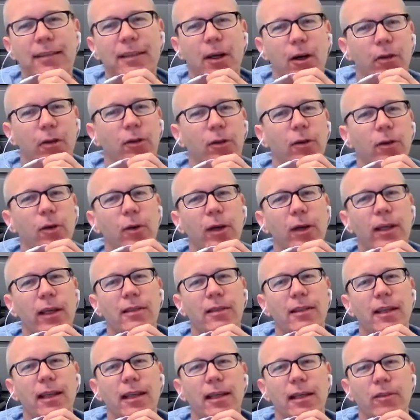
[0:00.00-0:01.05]
Cats
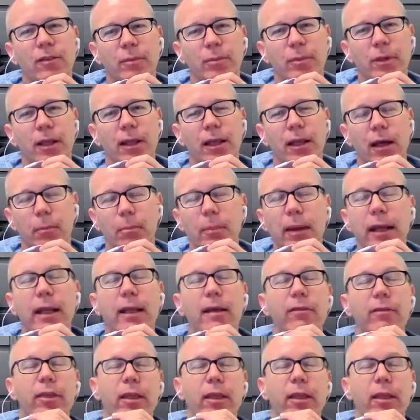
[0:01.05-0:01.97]
also contain something,